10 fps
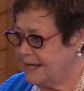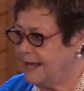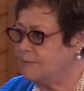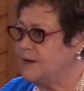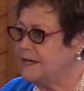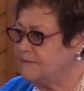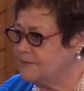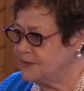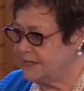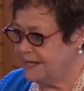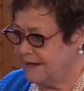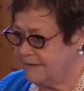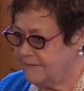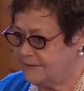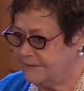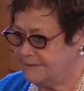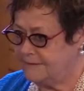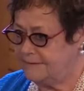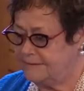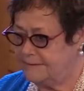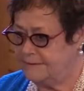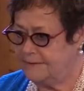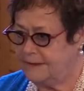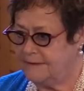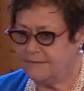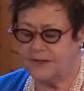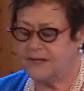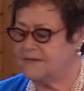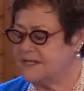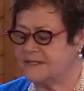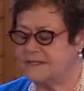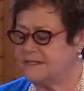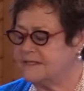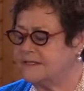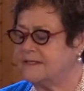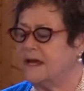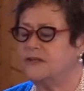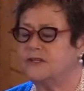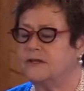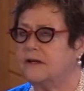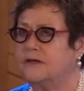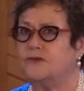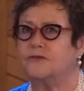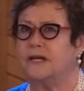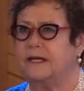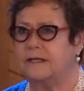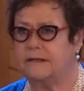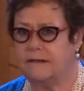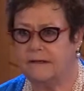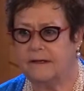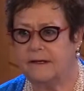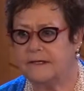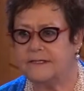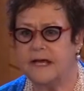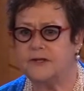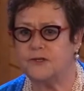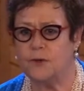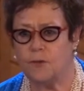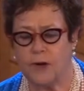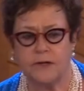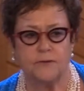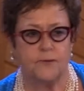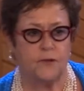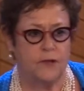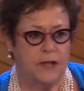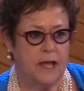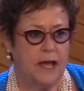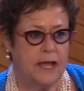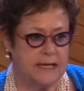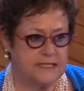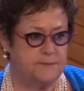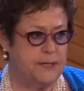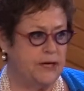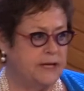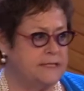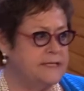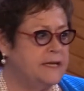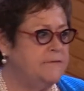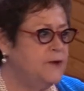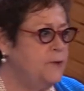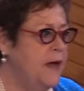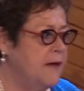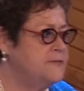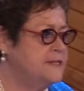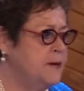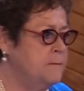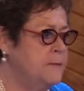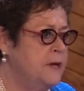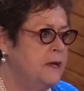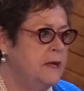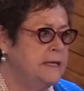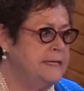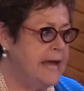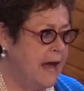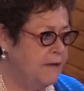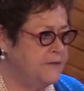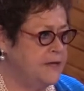and we can forgive. Forgiveness is just such a treat, such a wonderful experience. And if you have some doubt